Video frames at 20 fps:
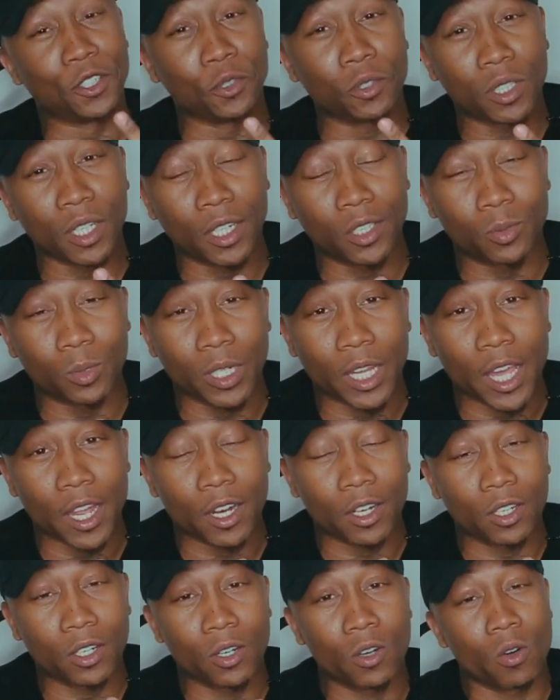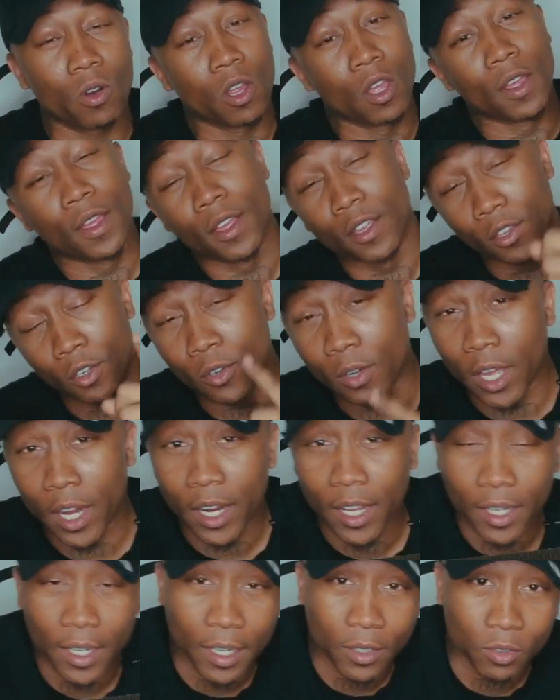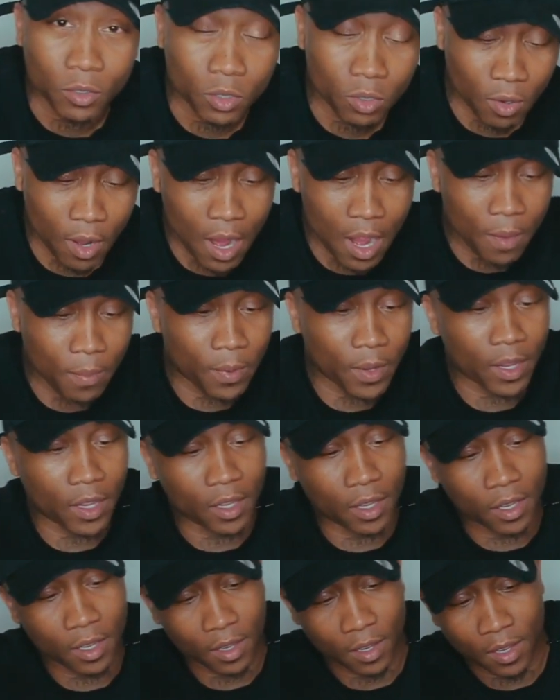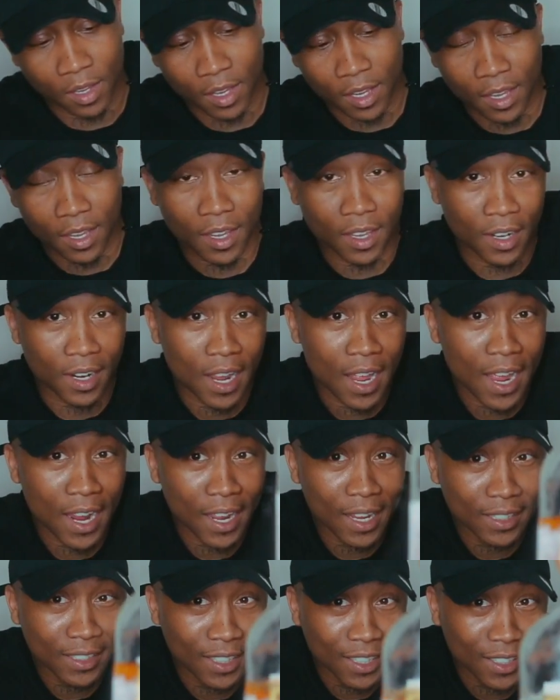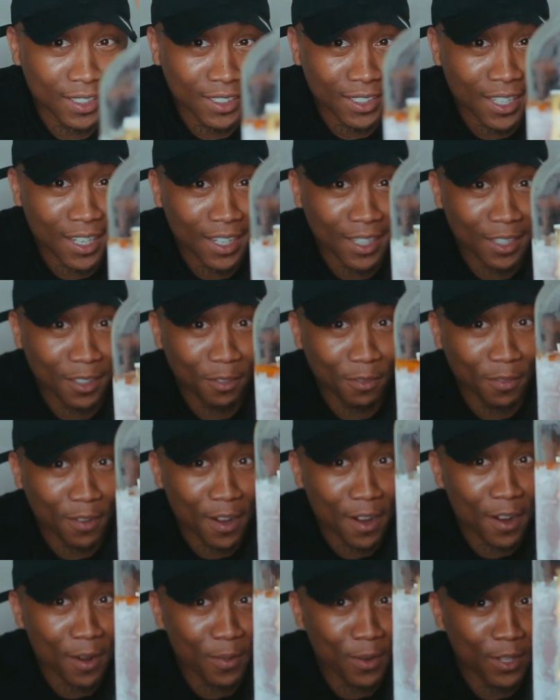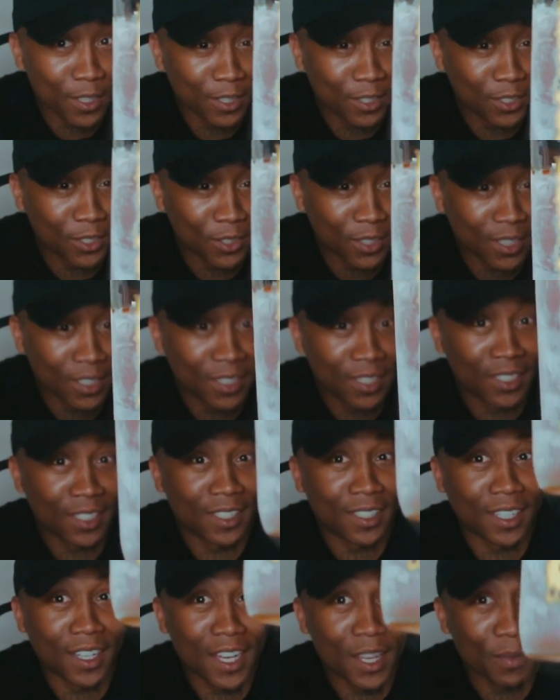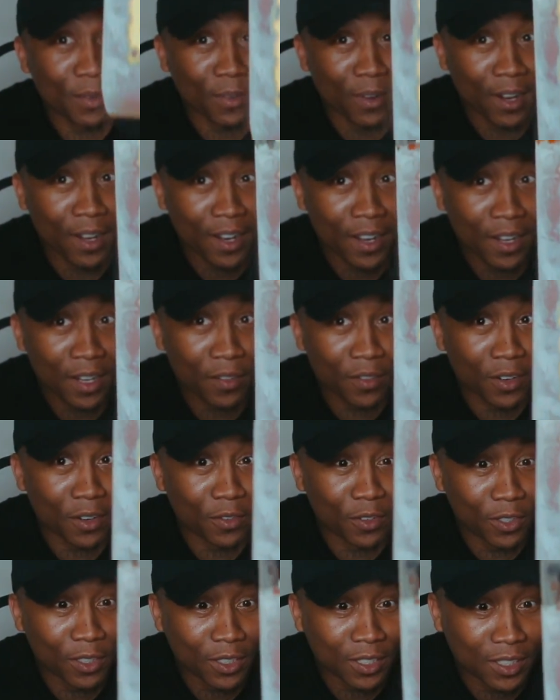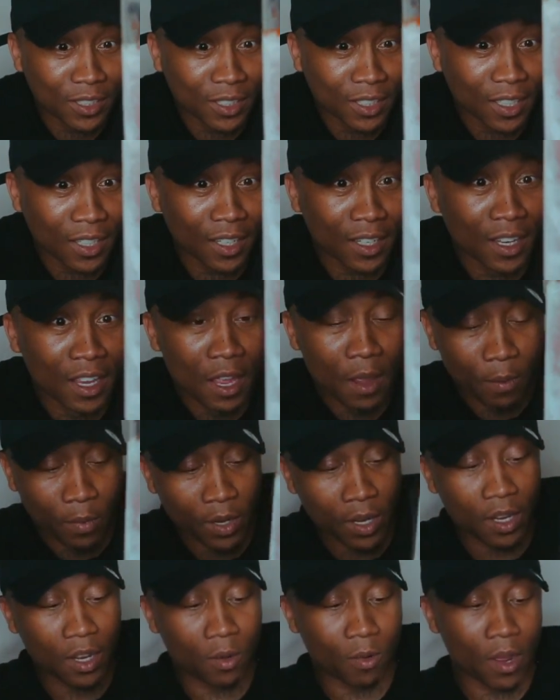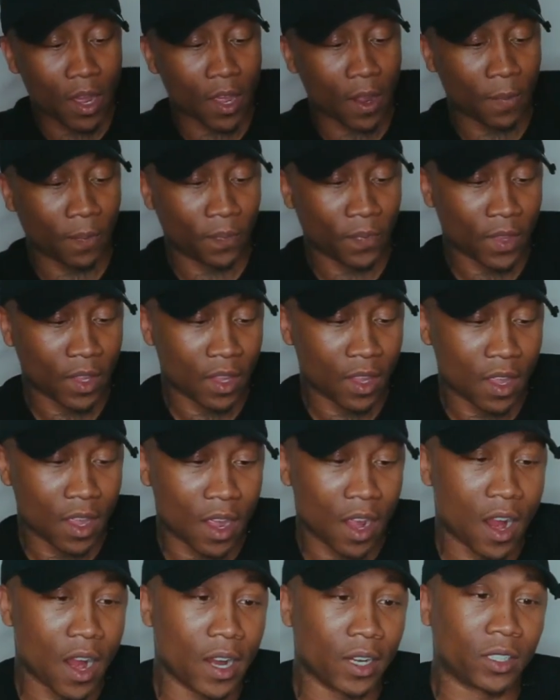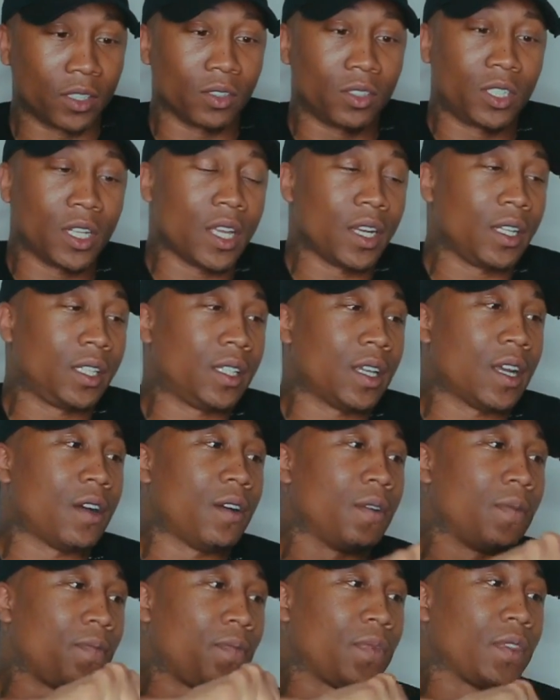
two things we gotta do. You gotta hit that subscribe button. I gotta take a shot of this fireball. This joint's steaming right now. I don't even know if you can see it. But anyway, all right, so check this out.